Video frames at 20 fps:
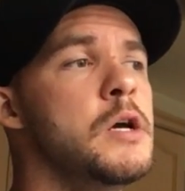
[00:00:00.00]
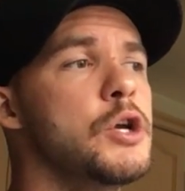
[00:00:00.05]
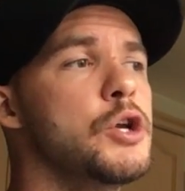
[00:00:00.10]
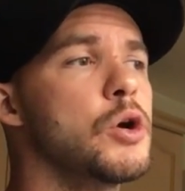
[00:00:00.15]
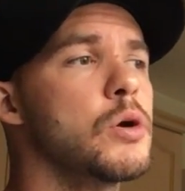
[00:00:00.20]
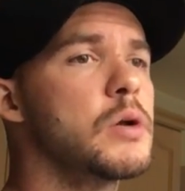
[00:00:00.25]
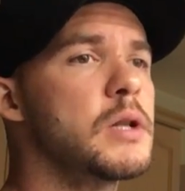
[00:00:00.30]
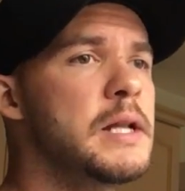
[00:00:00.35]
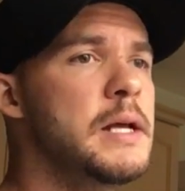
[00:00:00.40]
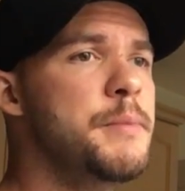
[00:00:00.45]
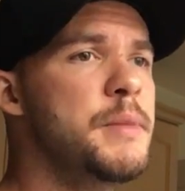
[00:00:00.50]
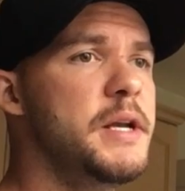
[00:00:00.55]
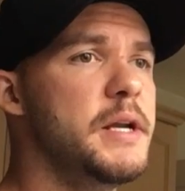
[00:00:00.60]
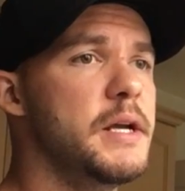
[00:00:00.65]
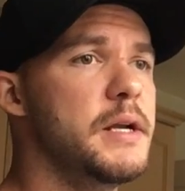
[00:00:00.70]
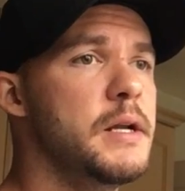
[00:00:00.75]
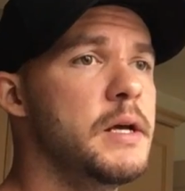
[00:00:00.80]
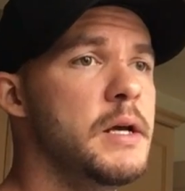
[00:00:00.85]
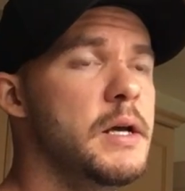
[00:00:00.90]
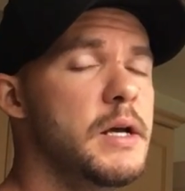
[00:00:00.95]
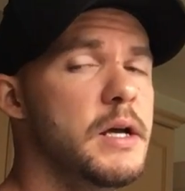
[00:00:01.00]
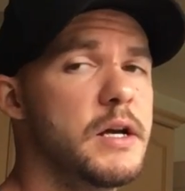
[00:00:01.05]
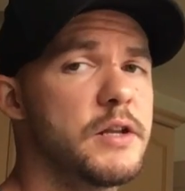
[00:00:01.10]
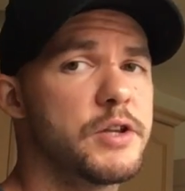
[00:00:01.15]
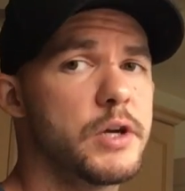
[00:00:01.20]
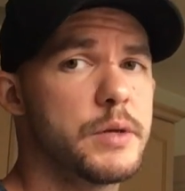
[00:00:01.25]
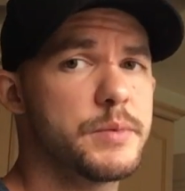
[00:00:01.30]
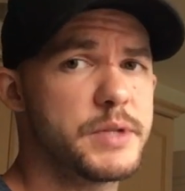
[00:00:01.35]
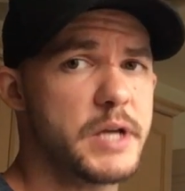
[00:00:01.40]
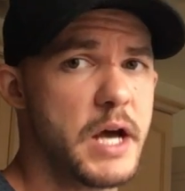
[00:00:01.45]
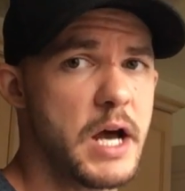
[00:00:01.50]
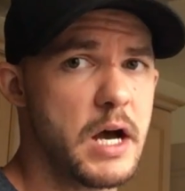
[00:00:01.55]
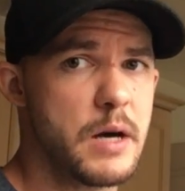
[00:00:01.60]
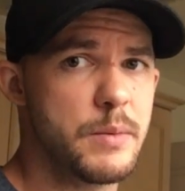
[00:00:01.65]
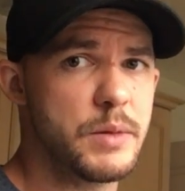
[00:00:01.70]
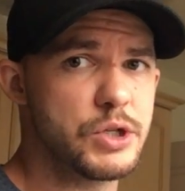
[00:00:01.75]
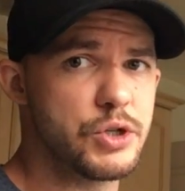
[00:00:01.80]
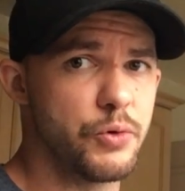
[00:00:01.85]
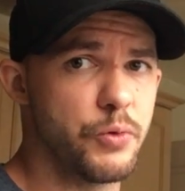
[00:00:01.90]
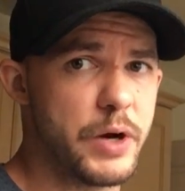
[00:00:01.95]
you're limited in terms of how
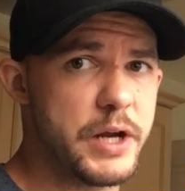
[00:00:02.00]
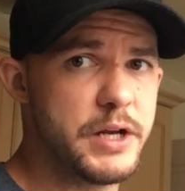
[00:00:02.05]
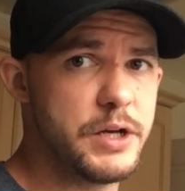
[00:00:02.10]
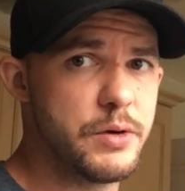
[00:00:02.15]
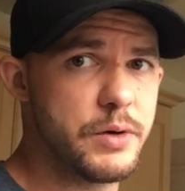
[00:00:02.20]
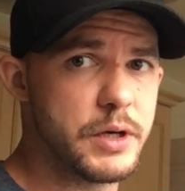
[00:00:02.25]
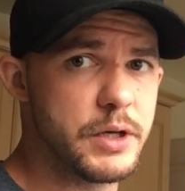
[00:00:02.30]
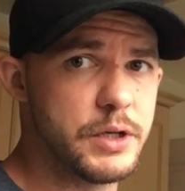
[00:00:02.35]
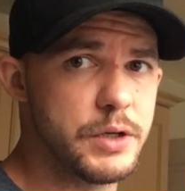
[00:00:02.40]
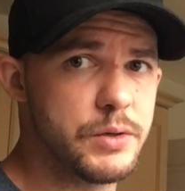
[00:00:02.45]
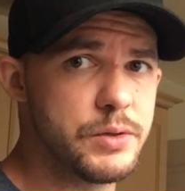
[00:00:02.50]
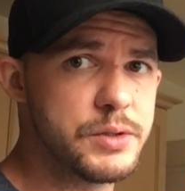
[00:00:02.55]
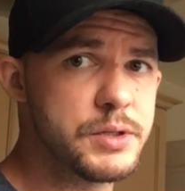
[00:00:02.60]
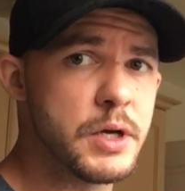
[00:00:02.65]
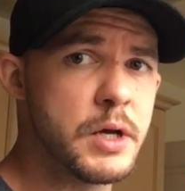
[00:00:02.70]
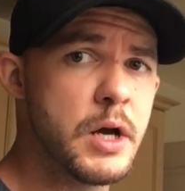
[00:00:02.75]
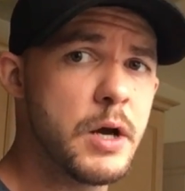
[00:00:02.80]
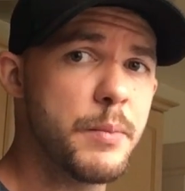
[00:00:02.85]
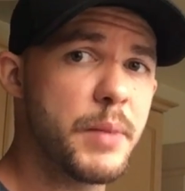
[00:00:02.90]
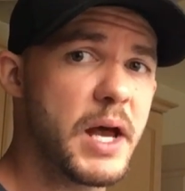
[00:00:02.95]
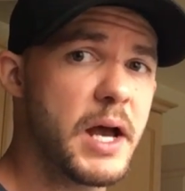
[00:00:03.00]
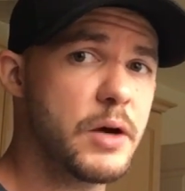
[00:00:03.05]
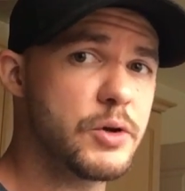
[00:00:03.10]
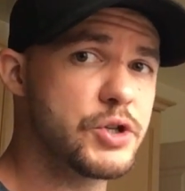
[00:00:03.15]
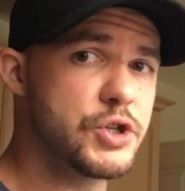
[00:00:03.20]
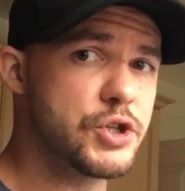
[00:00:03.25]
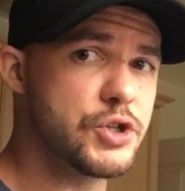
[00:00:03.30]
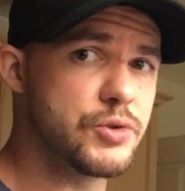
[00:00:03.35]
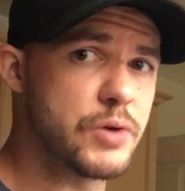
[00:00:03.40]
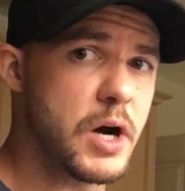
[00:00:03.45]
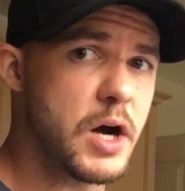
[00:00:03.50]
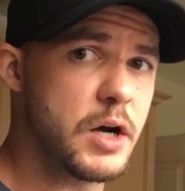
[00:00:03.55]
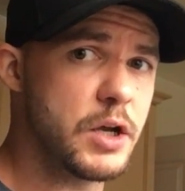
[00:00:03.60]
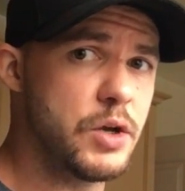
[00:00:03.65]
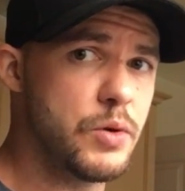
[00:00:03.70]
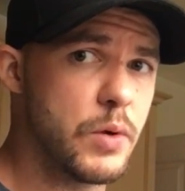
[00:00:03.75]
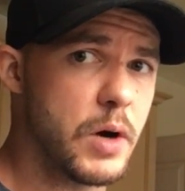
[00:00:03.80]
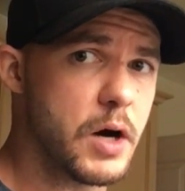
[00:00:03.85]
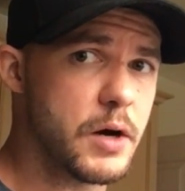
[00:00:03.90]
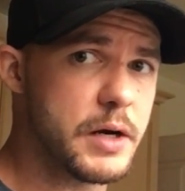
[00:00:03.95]
much weight you can use by how strong
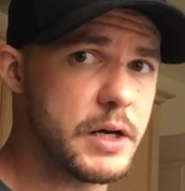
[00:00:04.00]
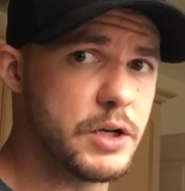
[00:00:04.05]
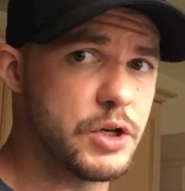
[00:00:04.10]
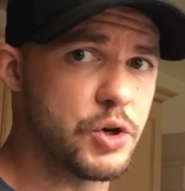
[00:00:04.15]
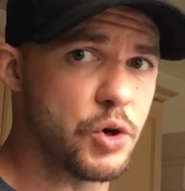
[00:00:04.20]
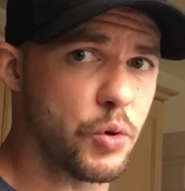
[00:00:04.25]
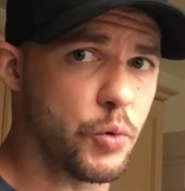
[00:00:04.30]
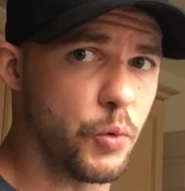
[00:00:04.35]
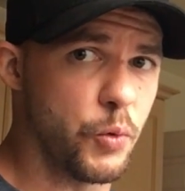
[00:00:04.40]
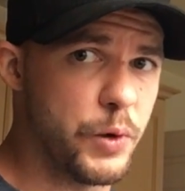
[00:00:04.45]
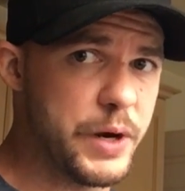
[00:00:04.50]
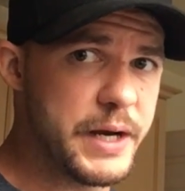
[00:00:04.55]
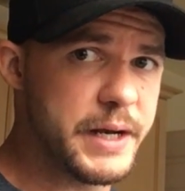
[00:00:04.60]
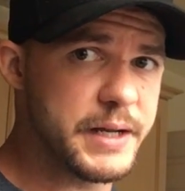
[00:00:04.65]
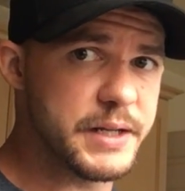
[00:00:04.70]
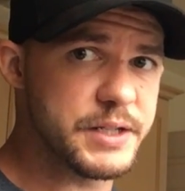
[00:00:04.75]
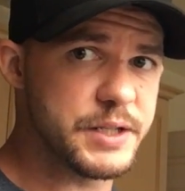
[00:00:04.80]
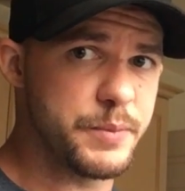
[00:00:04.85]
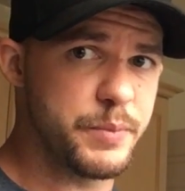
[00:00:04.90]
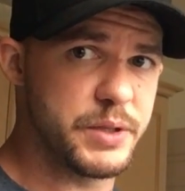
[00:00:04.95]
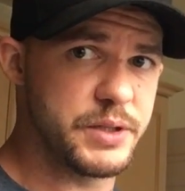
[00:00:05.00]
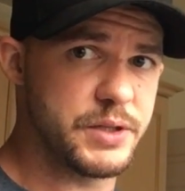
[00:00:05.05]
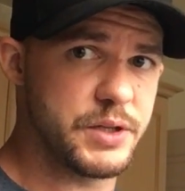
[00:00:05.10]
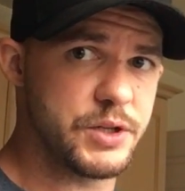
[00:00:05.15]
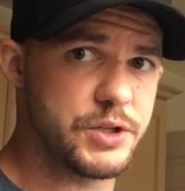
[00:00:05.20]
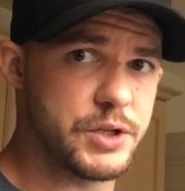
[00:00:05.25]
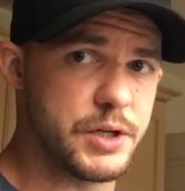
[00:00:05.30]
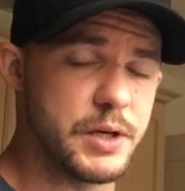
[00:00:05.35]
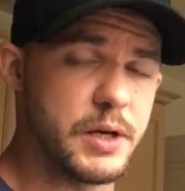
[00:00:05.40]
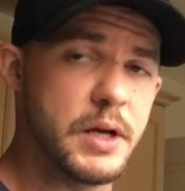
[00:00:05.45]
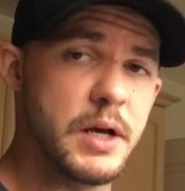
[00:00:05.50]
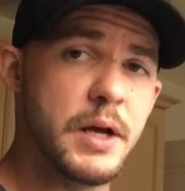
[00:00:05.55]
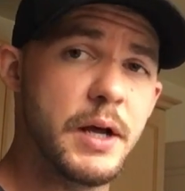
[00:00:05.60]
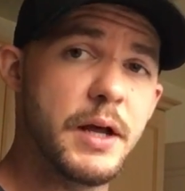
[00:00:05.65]
you are in your weakest position.